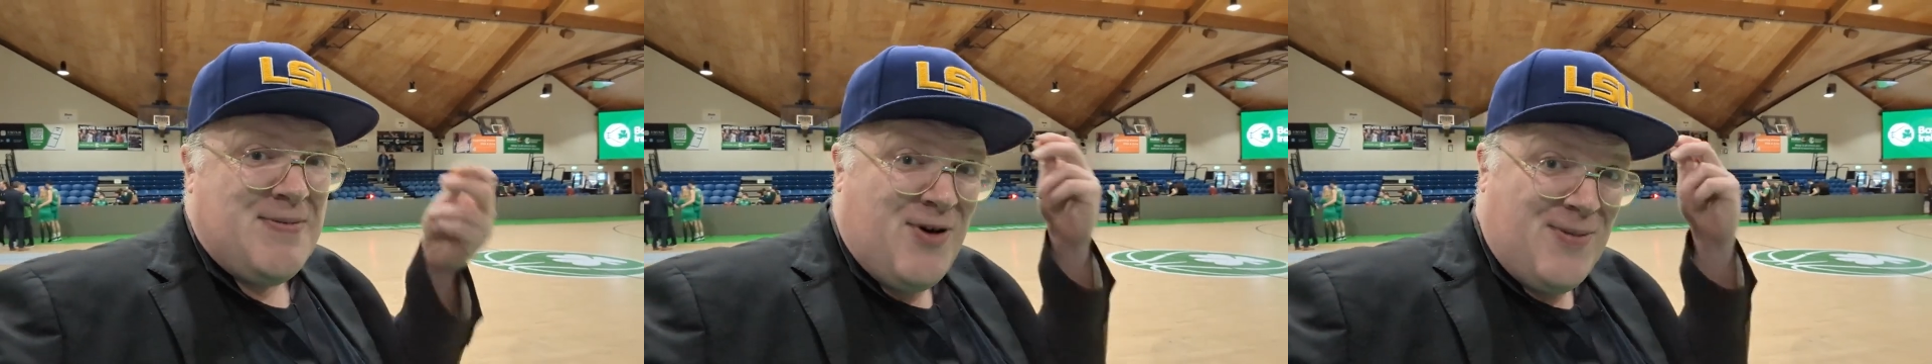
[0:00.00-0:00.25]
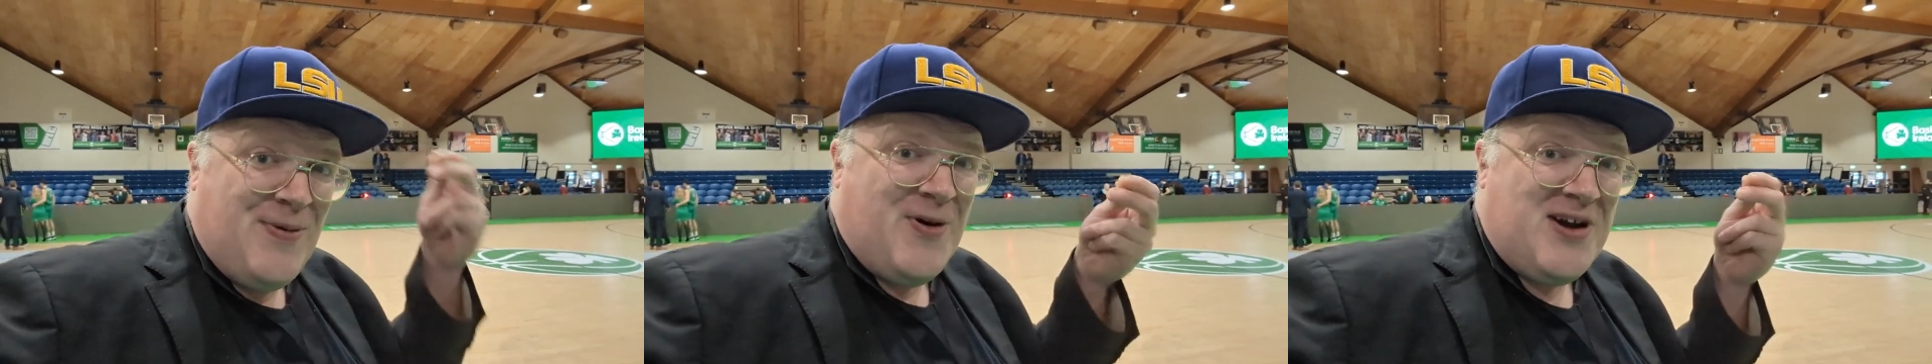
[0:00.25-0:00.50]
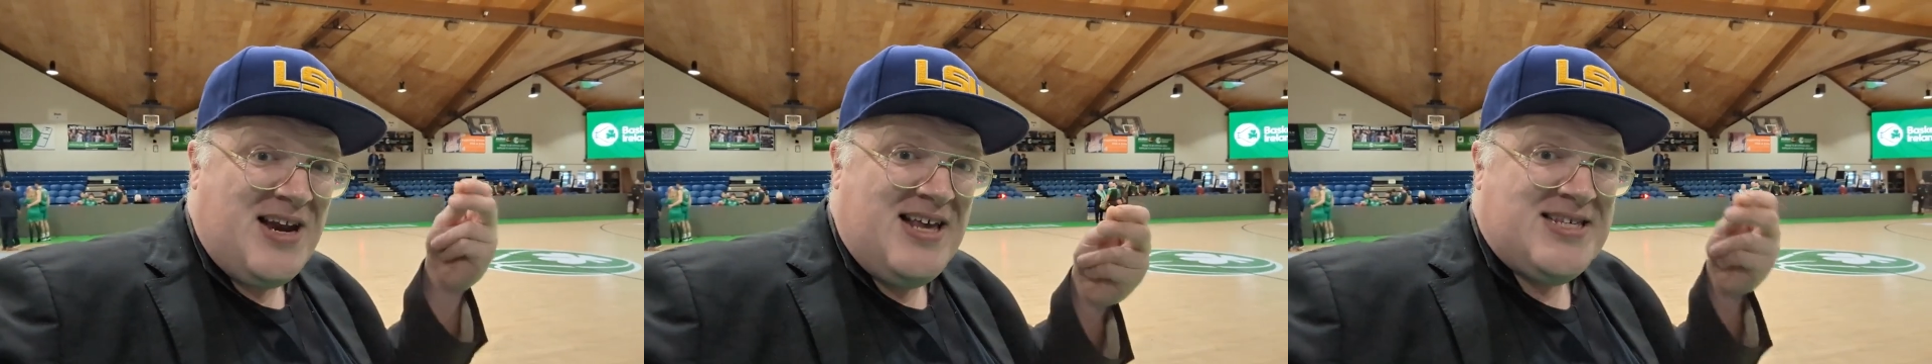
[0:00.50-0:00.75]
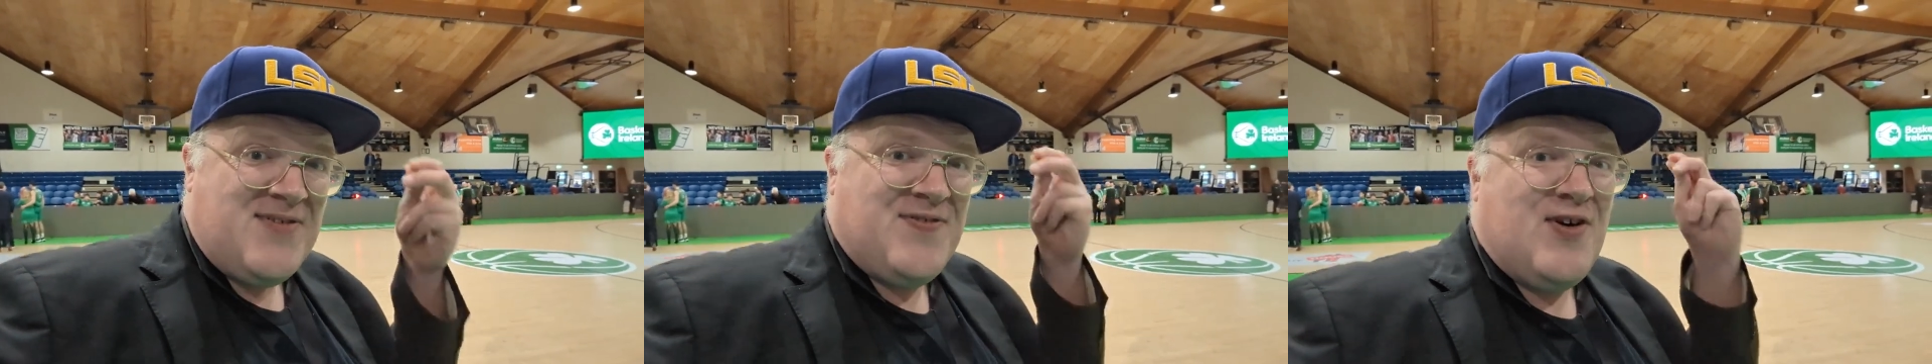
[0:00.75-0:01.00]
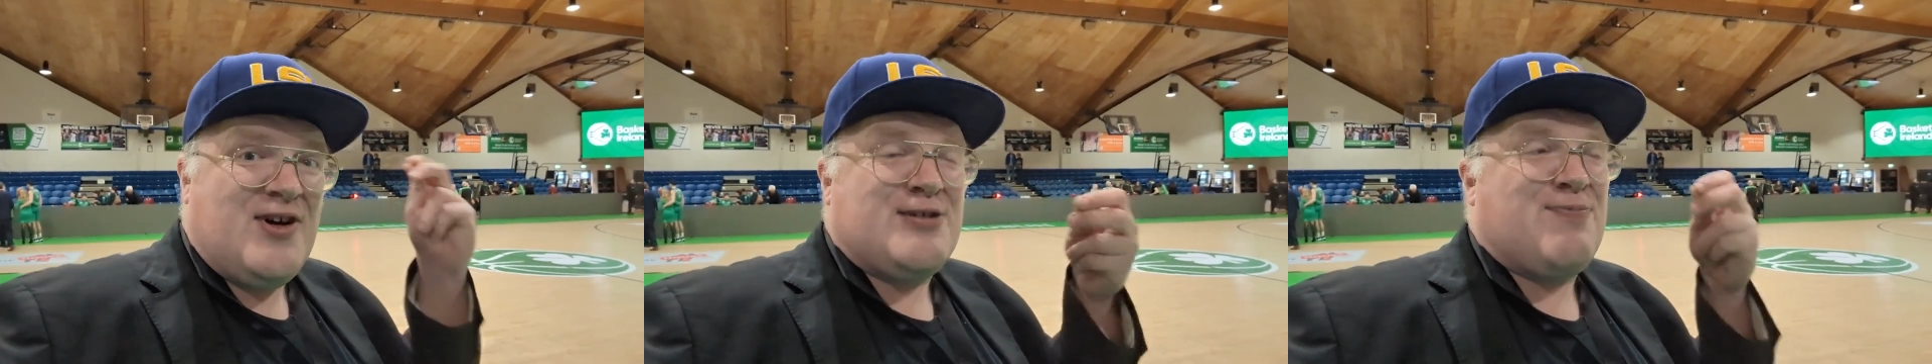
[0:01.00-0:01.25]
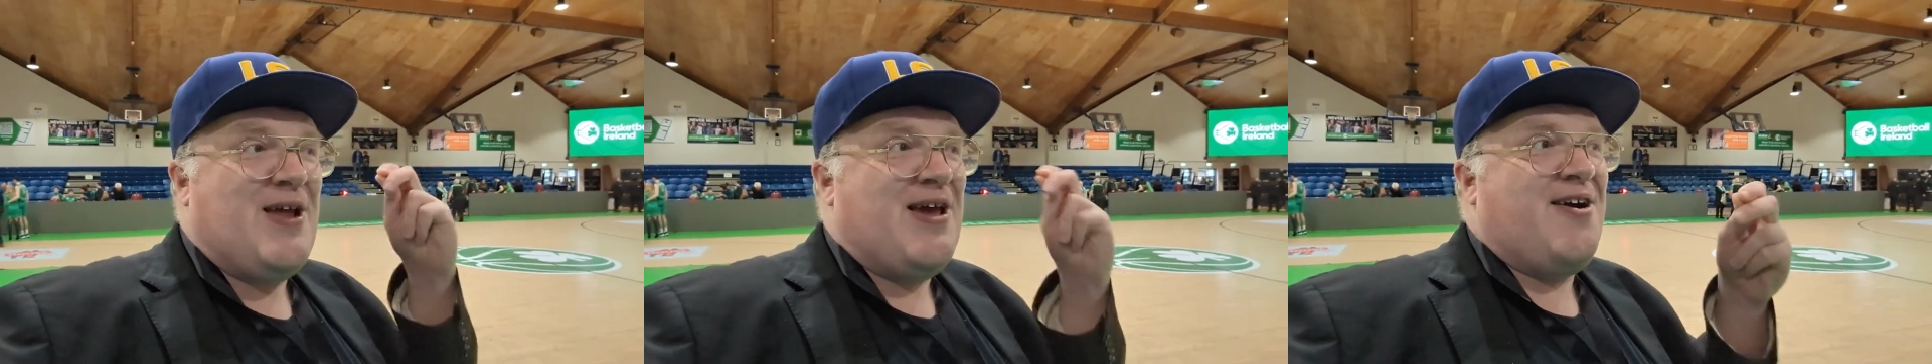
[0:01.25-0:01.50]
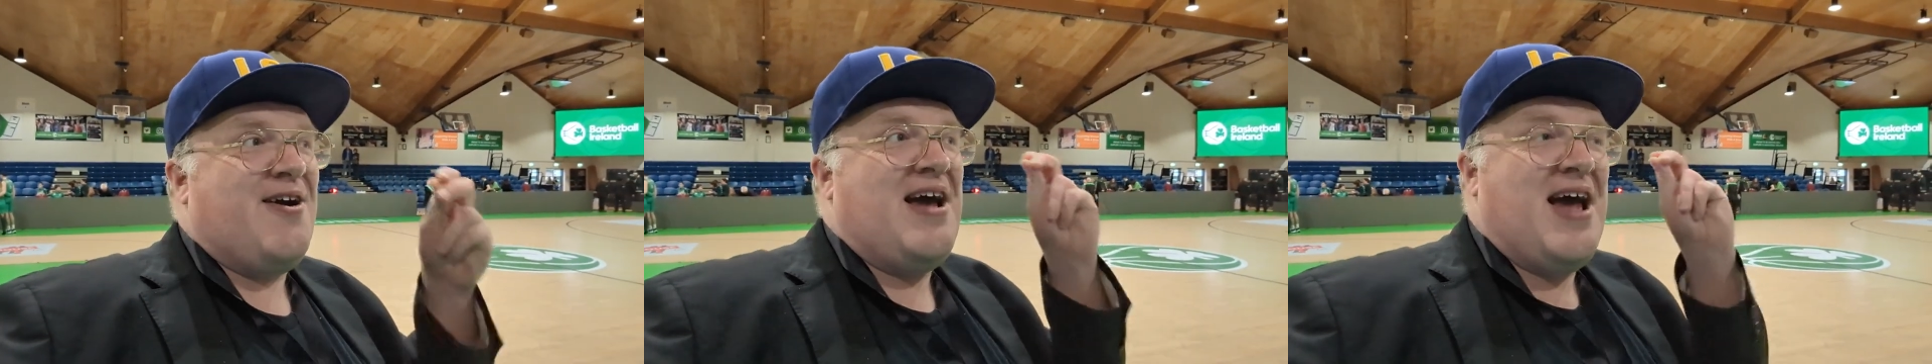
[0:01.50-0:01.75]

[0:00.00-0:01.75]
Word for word: but more importantly, he's the first player